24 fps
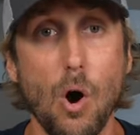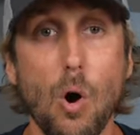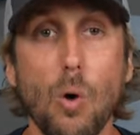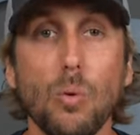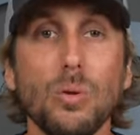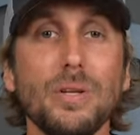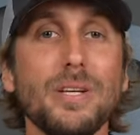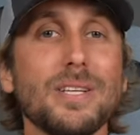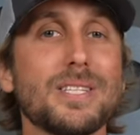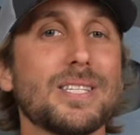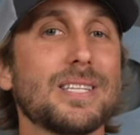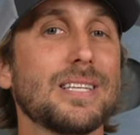
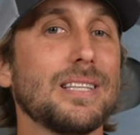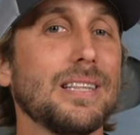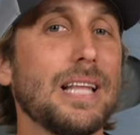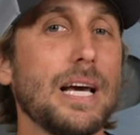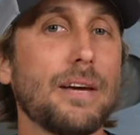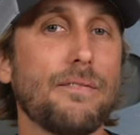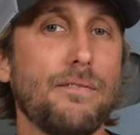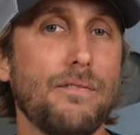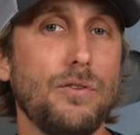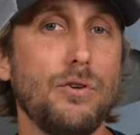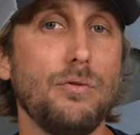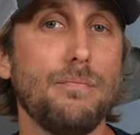Only a
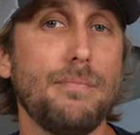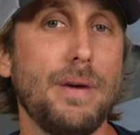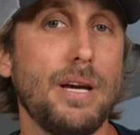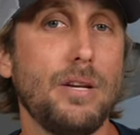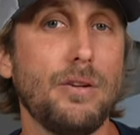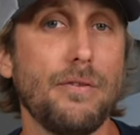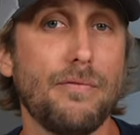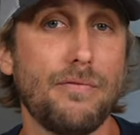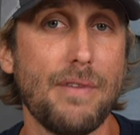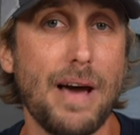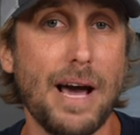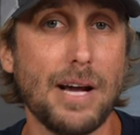select few
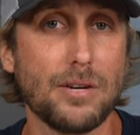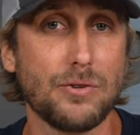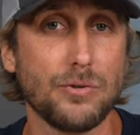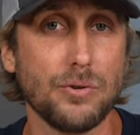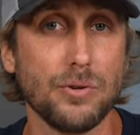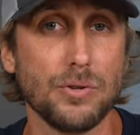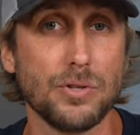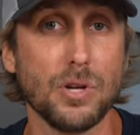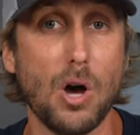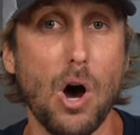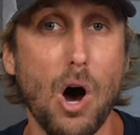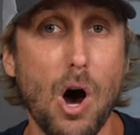
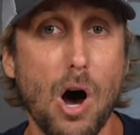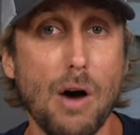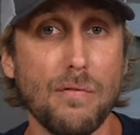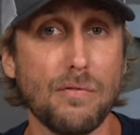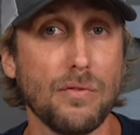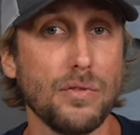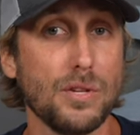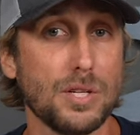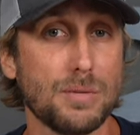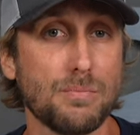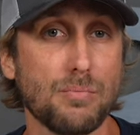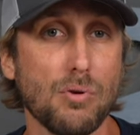manufacturers
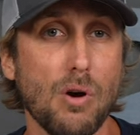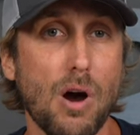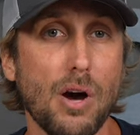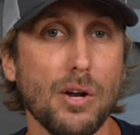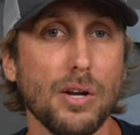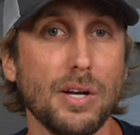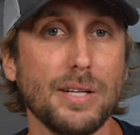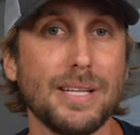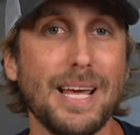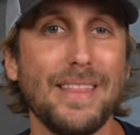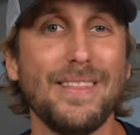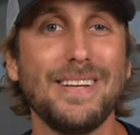offer this
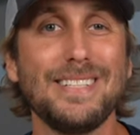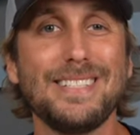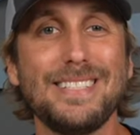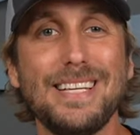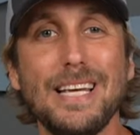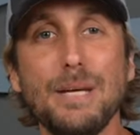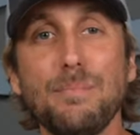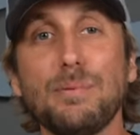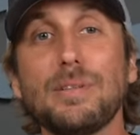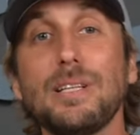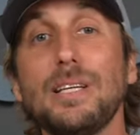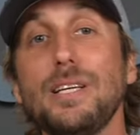product and they
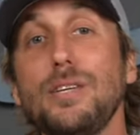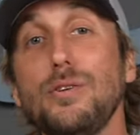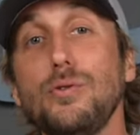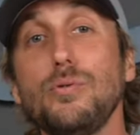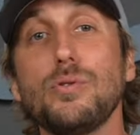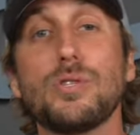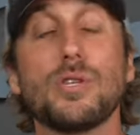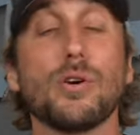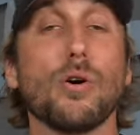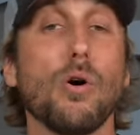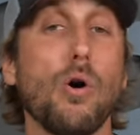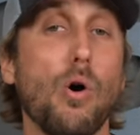typically
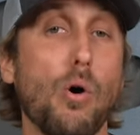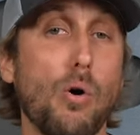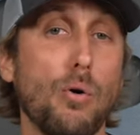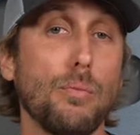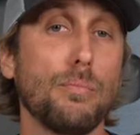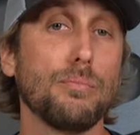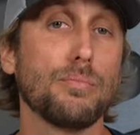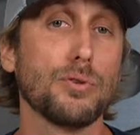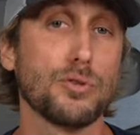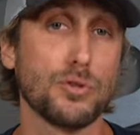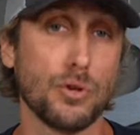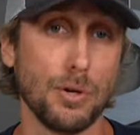use their
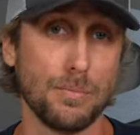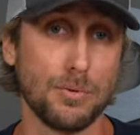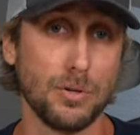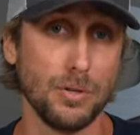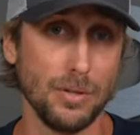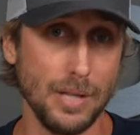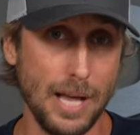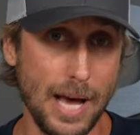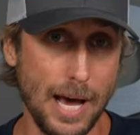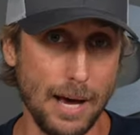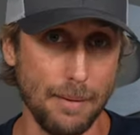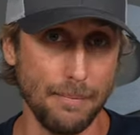own
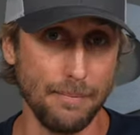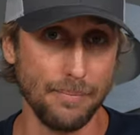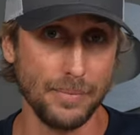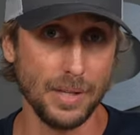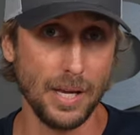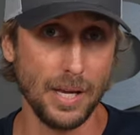prescription lab.